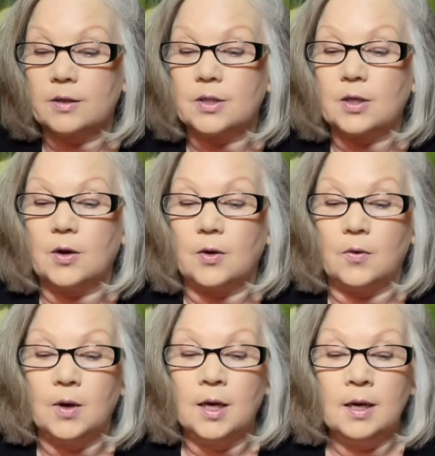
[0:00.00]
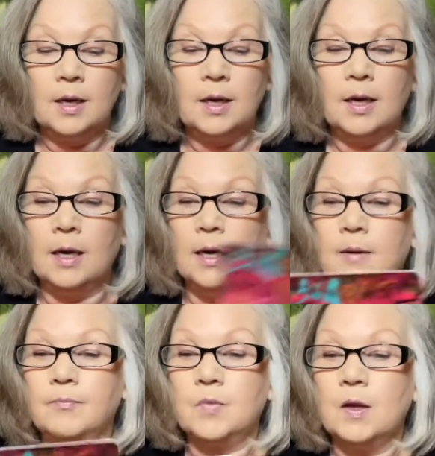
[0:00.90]
So
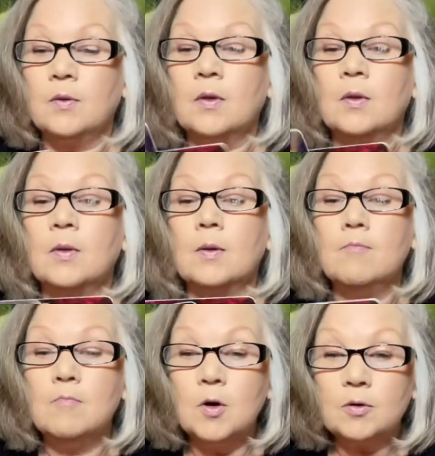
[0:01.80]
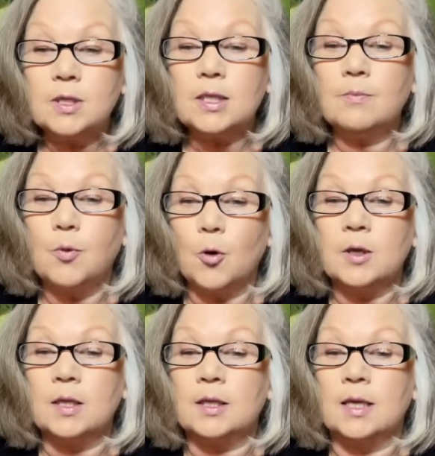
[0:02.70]
the most
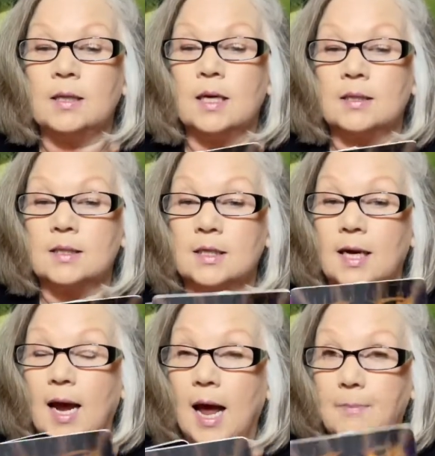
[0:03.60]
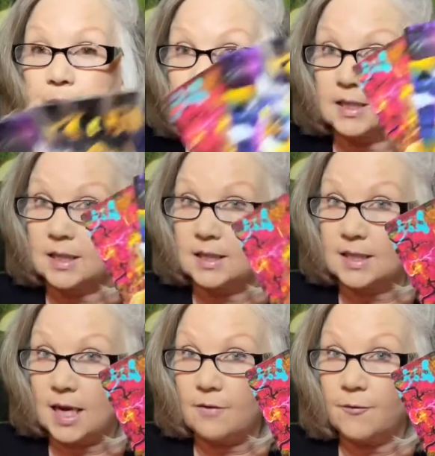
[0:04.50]
important thing that is going to happen
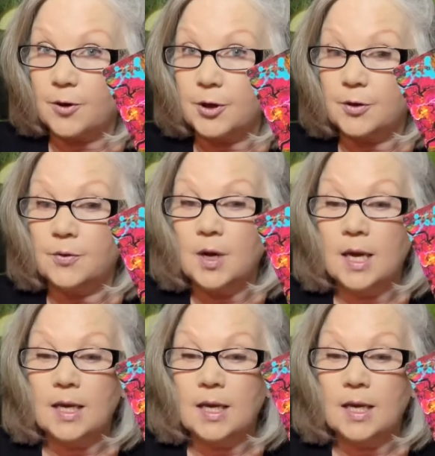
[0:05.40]
today for you